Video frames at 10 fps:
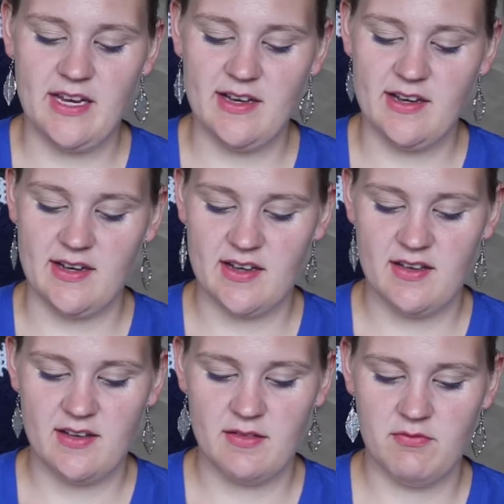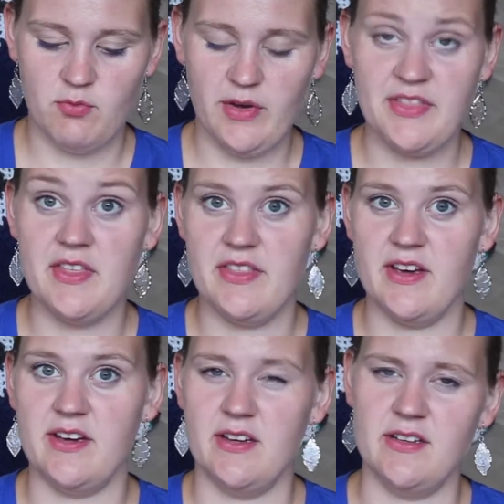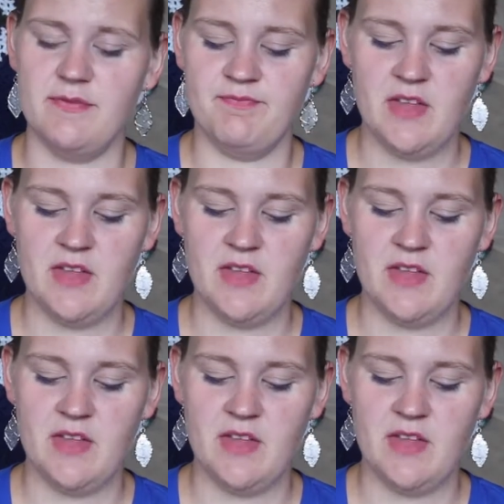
a, uh, with the,